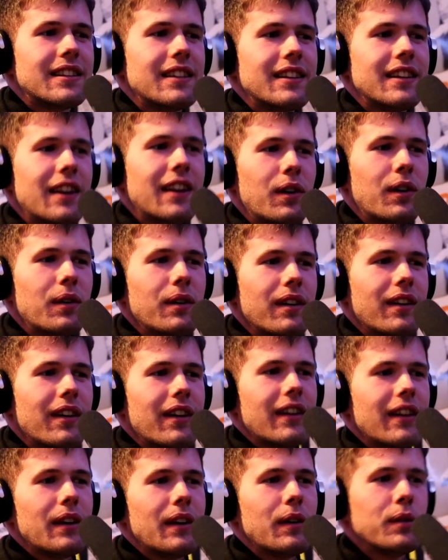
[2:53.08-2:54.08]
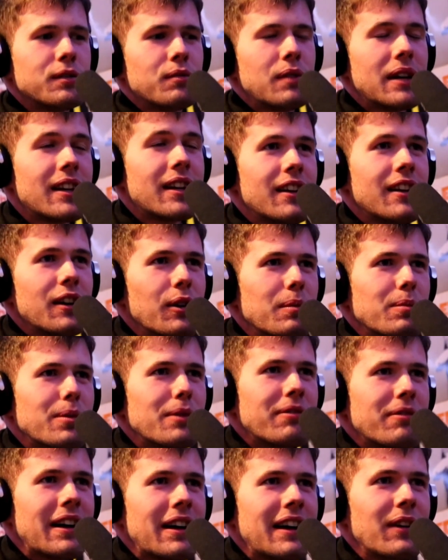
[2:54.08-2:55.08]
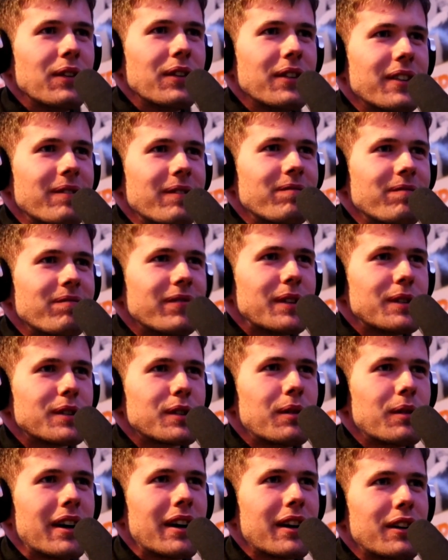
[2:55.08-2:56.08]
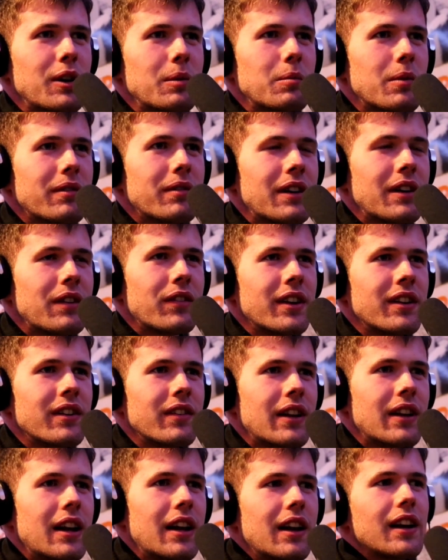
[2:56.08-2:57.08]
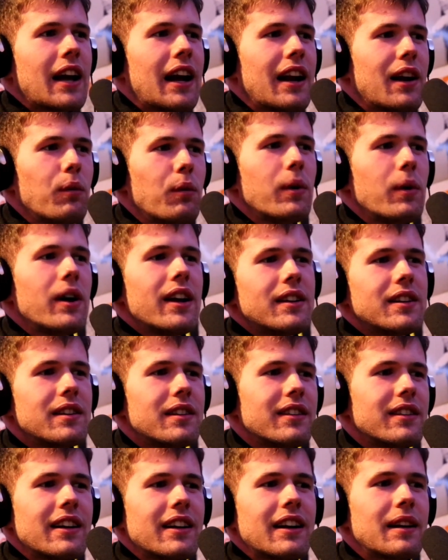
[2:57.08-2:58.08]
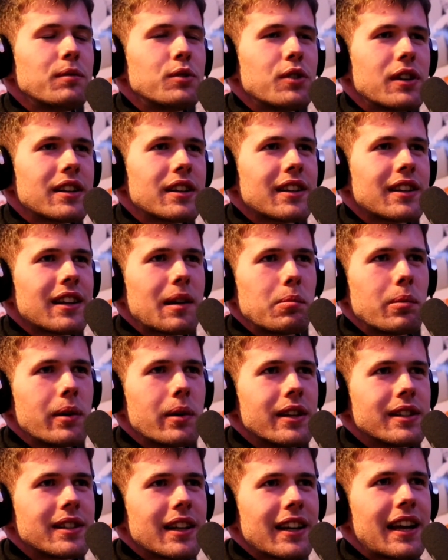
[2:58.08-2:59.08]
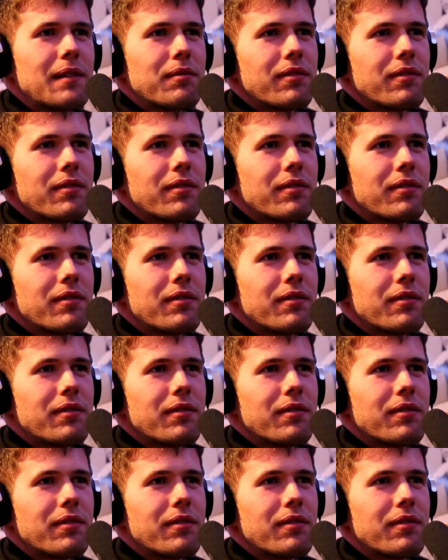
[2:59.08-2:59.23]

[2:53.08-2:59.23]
You know, it was really cute and profound. It was quite a cute and profound thing. Kind of weird that I'm dressed like a priest. I keep